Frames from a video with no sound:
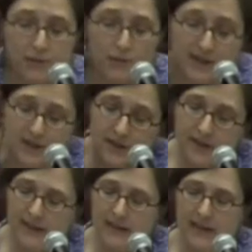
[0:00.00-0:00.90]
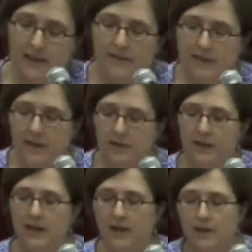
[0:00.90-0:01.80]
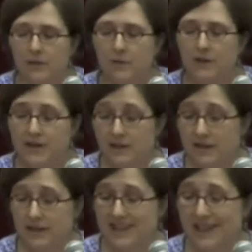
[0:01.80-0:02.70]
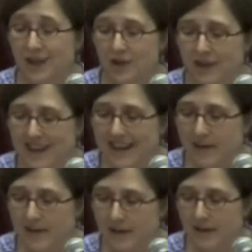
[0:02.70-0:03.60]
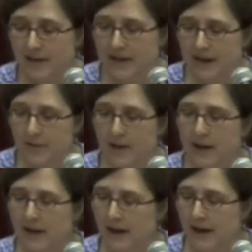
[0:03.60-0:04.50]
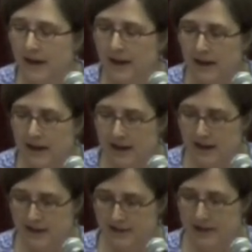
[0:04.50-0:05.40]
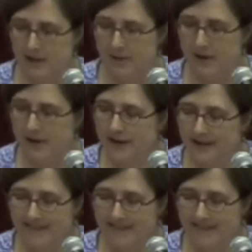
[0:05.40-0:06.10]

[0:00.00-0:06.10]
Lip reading: of regional initiatives, including a new regional security council, the South American